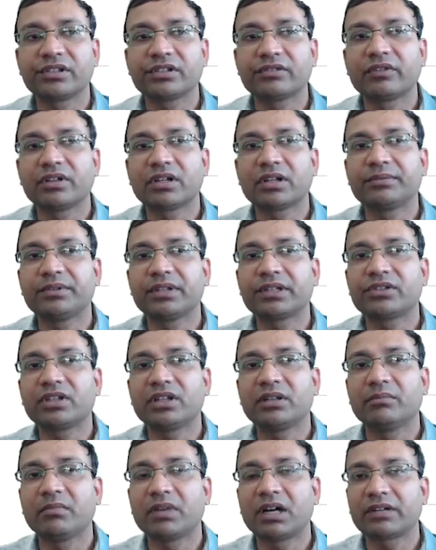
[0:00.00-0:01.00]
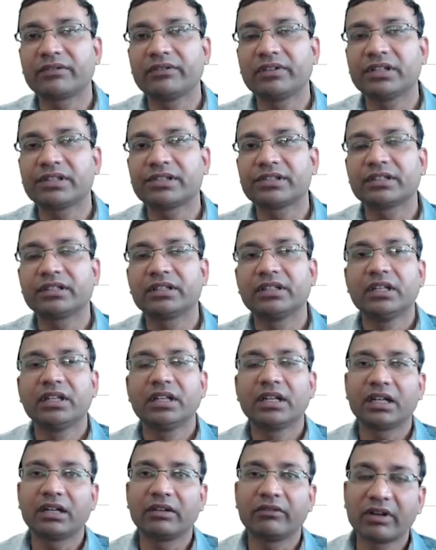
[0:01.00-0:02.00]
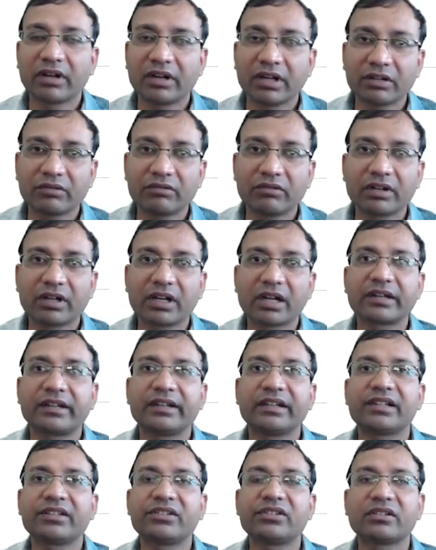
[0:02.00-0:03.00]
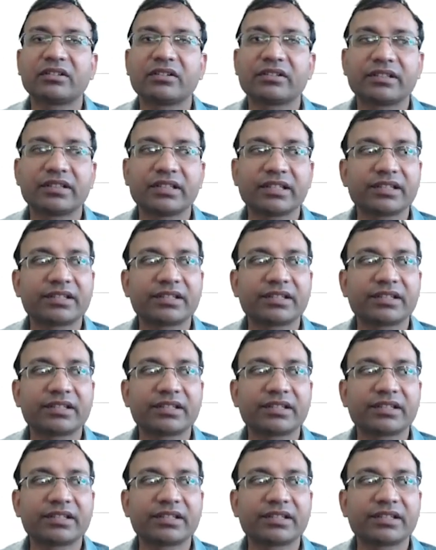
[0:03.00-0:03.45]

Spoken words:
So this is one of the actually marvelous vernacular architectural